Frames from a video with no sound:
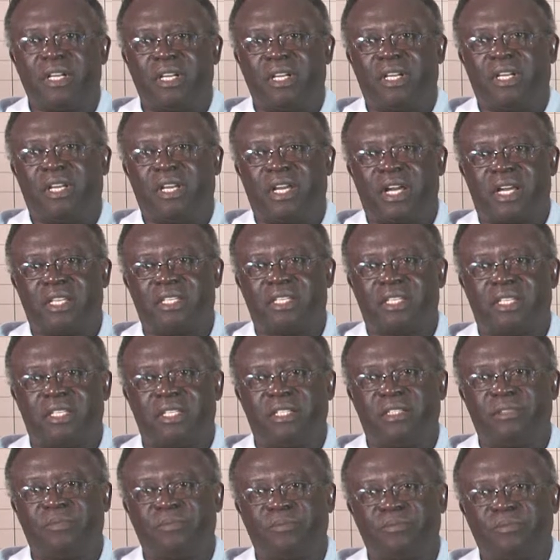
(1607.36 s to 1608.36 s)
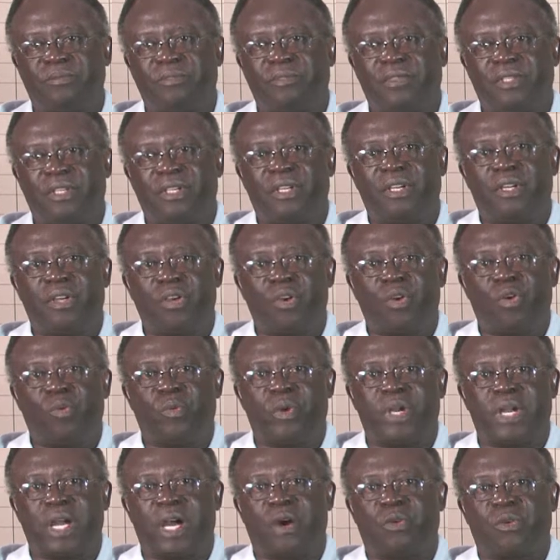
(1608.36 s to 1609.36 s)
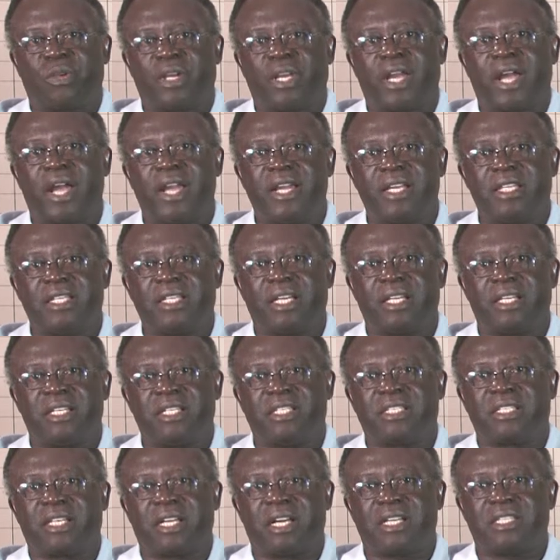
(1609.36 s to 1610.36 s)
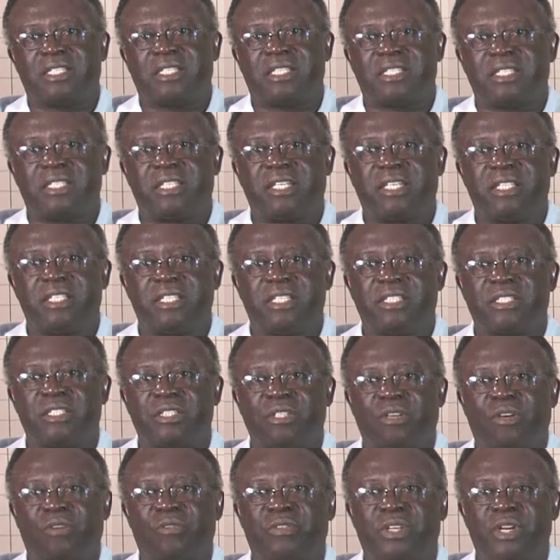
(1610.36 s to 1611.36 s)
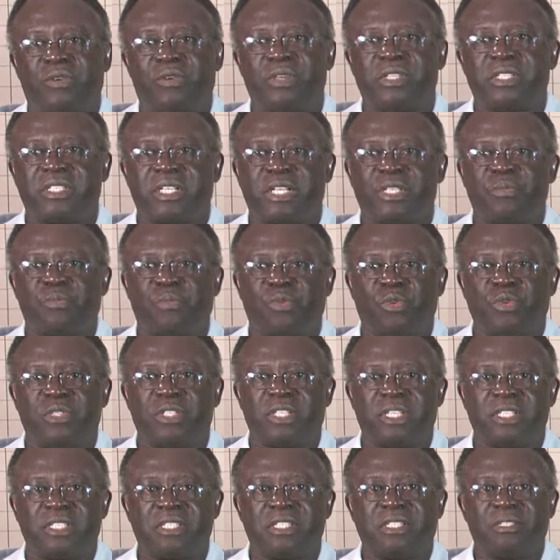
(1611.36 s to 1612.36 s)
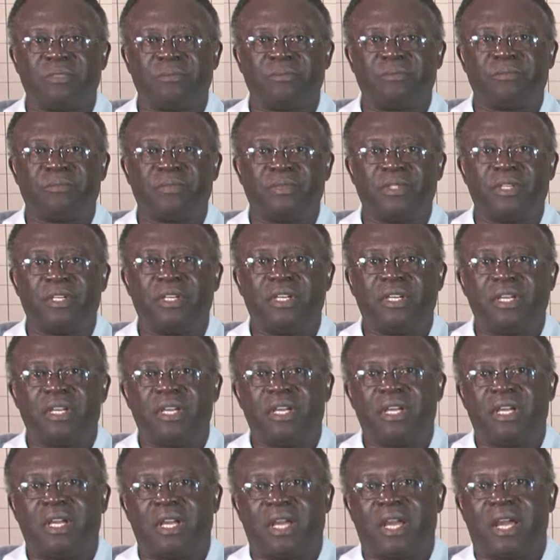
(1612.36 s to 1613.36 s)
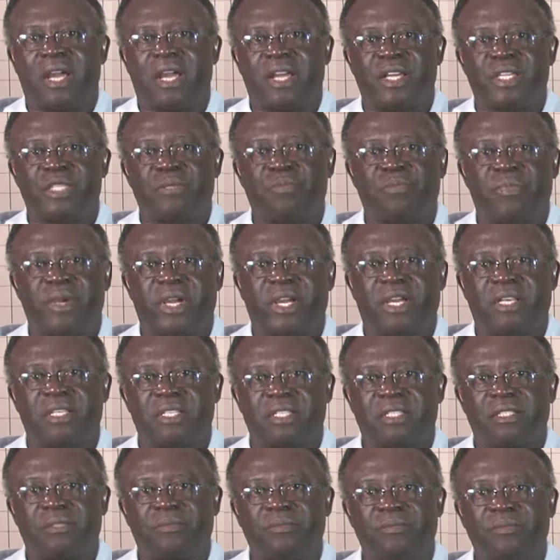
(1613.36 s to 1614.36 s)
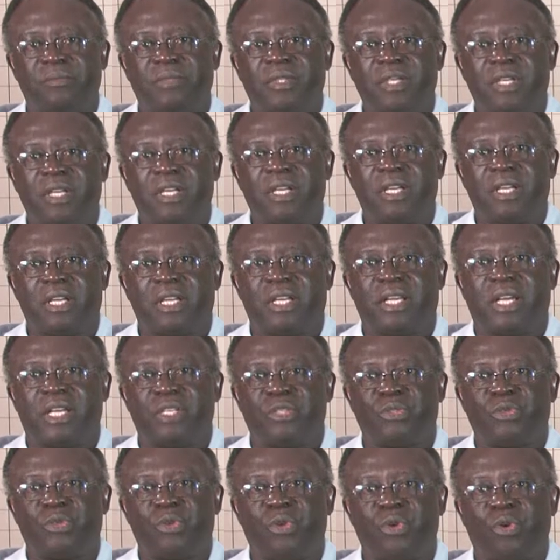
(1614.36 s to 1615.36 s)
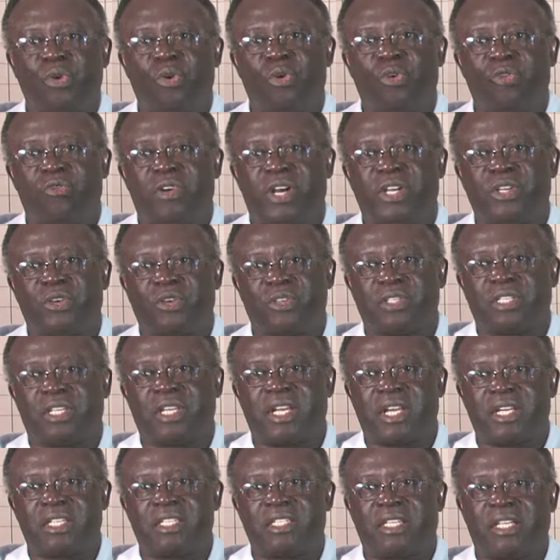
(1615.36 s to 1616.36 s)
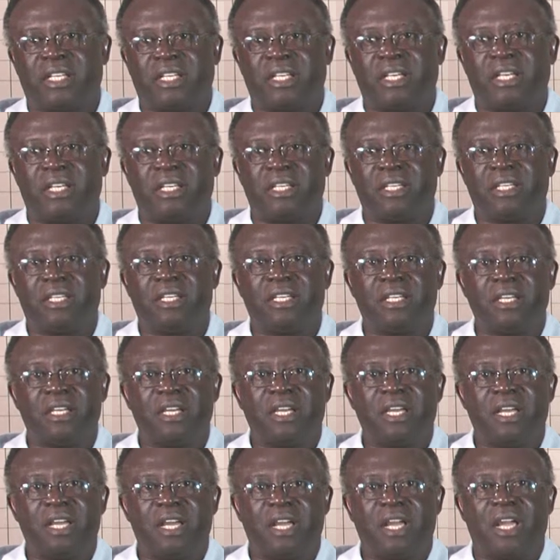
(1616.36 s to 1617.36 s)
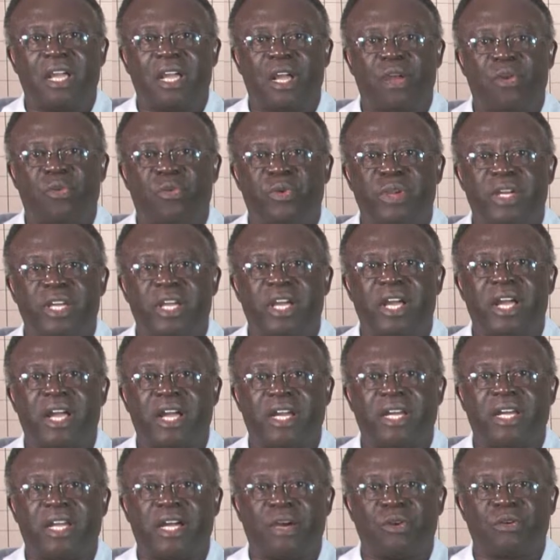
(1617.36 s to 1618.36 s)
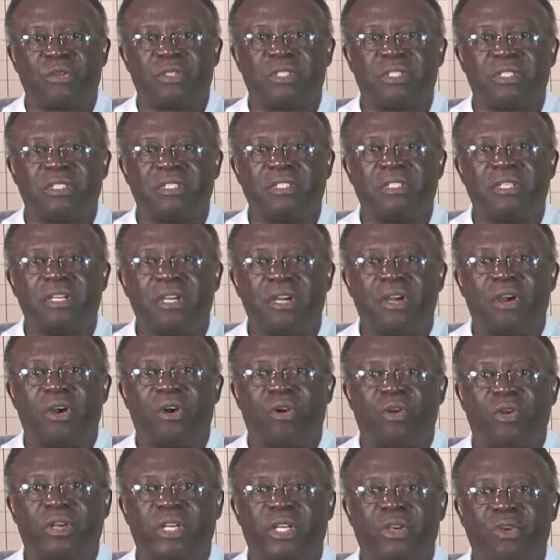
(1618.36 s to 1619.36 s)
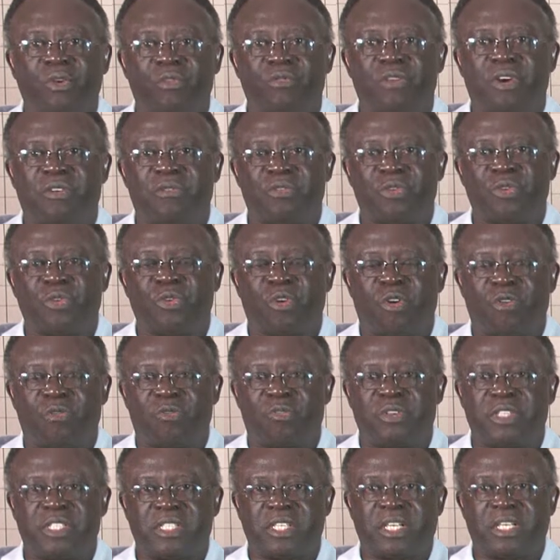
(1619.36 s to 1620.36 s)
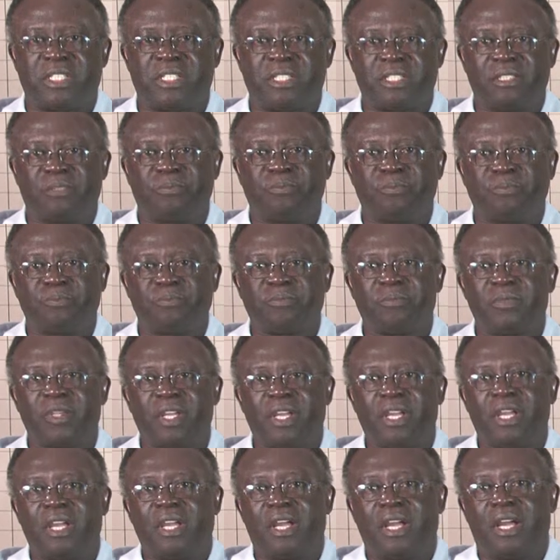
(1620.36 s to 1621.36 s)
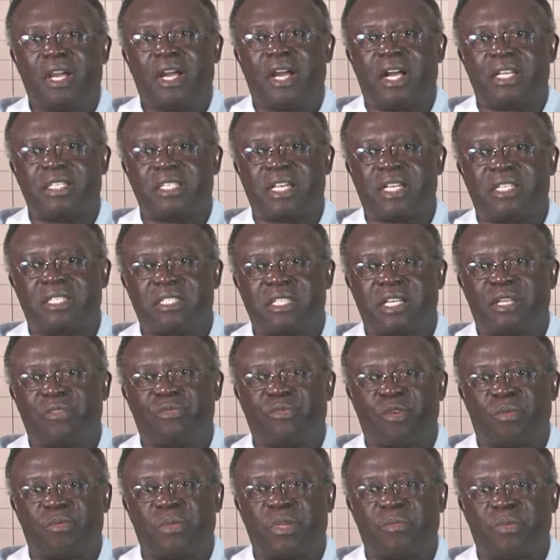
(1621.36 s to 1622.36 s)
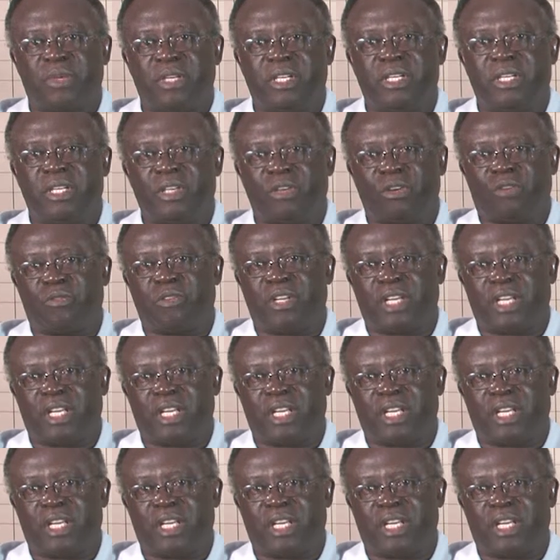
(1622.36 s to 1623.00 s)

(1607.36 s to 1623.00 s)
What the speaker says: Lastly, we outlined and discussed the stages of the research process. I expect that you go over your slides again and read the handouts on the overview of research. As I said from the beginning of the